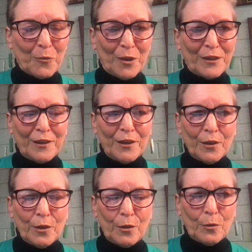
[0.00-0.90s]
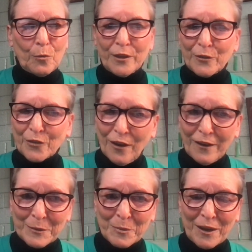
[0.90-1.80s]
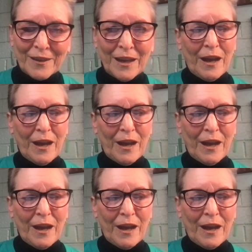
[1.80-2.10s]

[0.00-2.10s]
I went, "What are you talking about?"